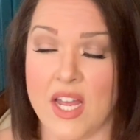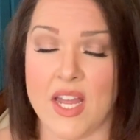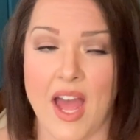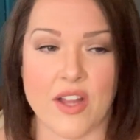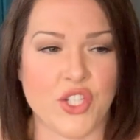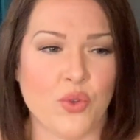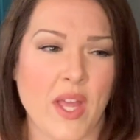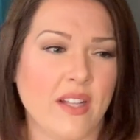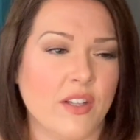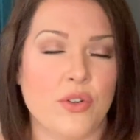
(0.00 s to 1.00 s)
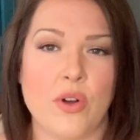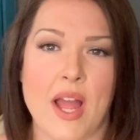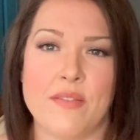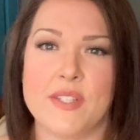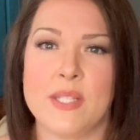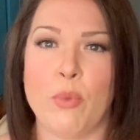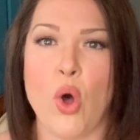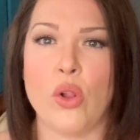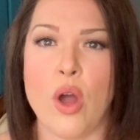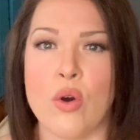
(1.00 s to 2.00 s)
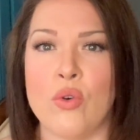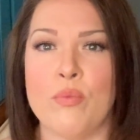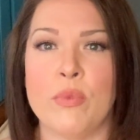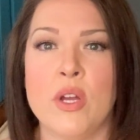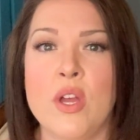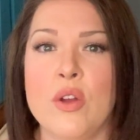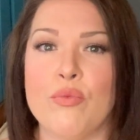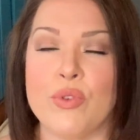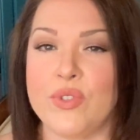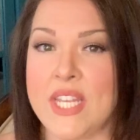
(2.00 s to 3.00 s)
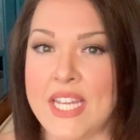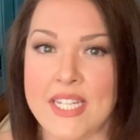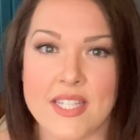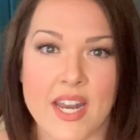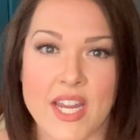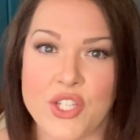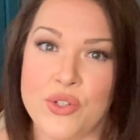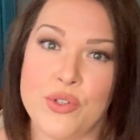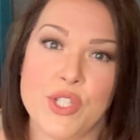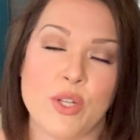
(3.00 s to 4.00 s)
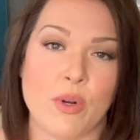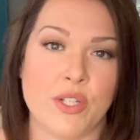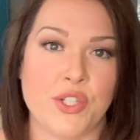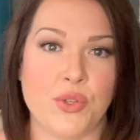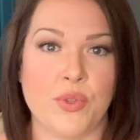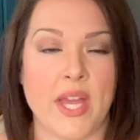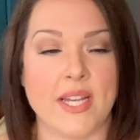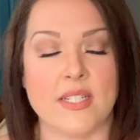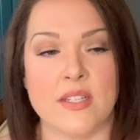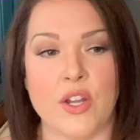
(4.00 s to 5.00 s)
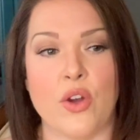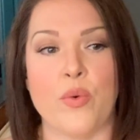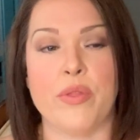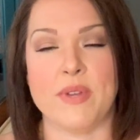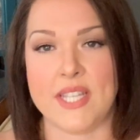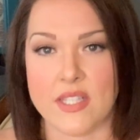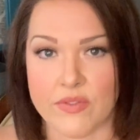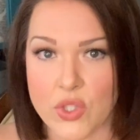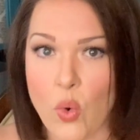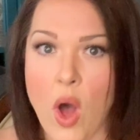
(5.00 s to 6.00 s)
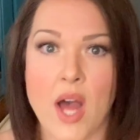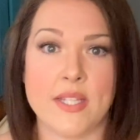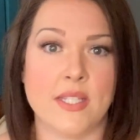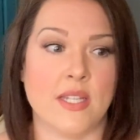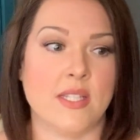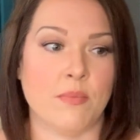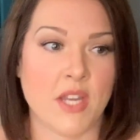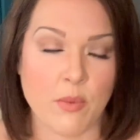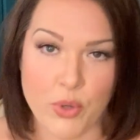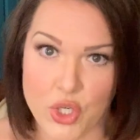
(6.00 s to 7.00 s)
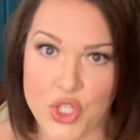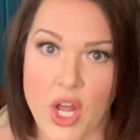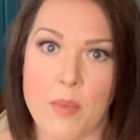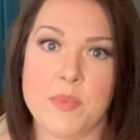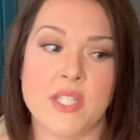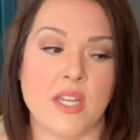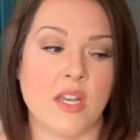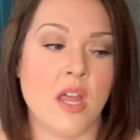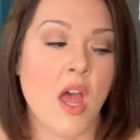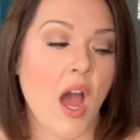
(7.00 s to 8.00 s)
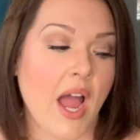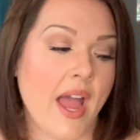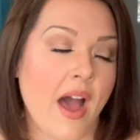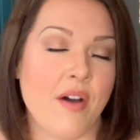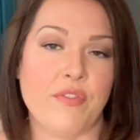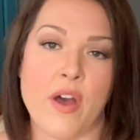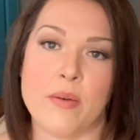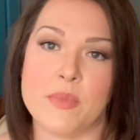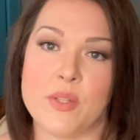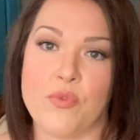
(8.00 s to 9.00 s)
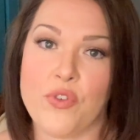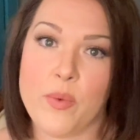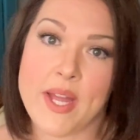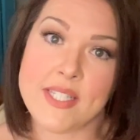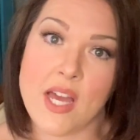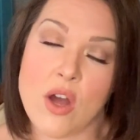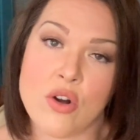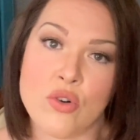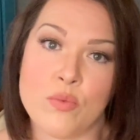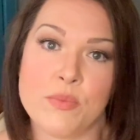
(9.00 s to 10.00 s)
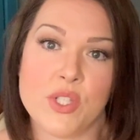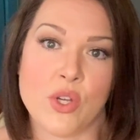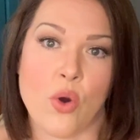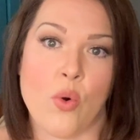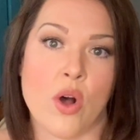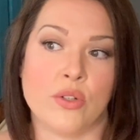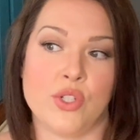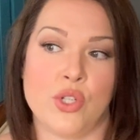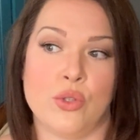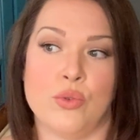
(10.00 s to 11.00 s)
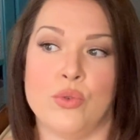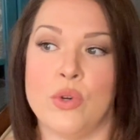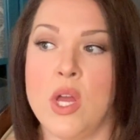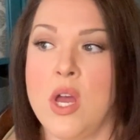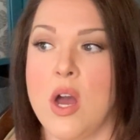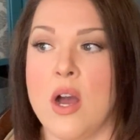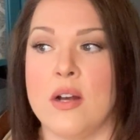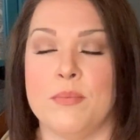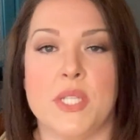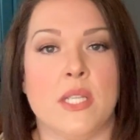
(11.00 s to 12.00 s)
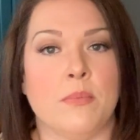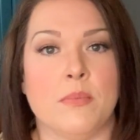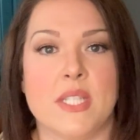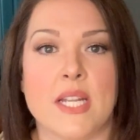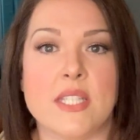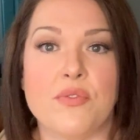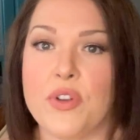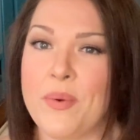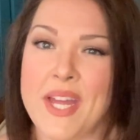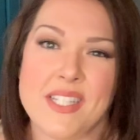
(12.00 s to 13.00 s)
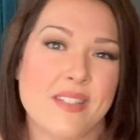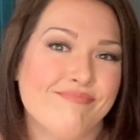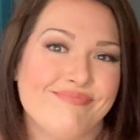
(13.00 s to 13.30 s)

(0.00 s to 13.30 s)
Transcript: have small home routines that I do. So I'll do 3 sets of squats and some knee push-ups, and I have some free weights at home. So I'll do some sets of free weights,